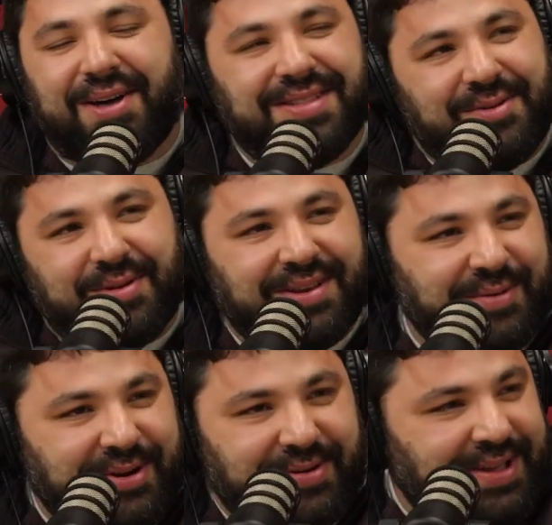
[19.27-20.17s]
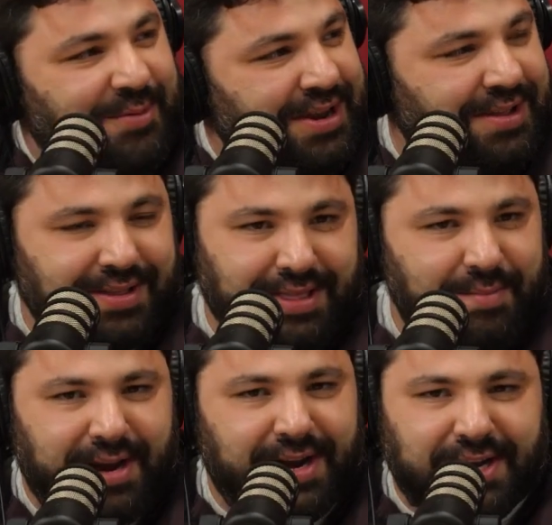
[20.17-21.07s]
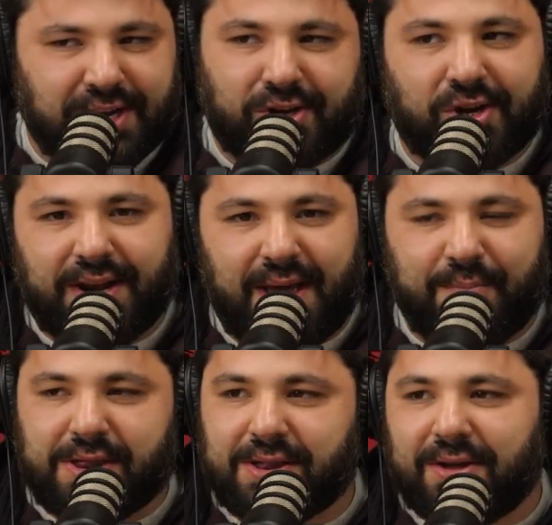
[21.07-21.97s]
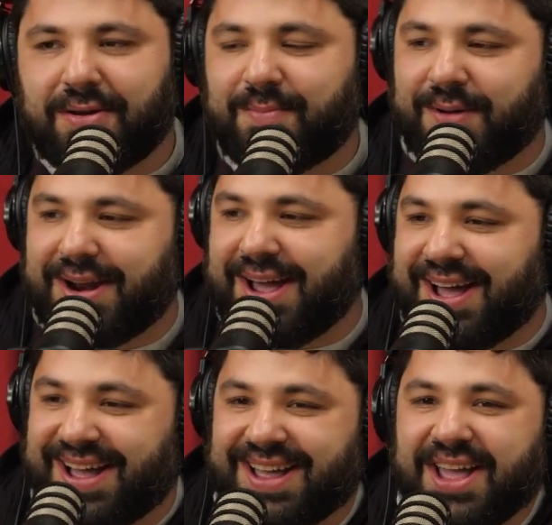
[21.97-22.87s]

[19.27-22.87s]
I was like, we don't really want a limited edition episode, but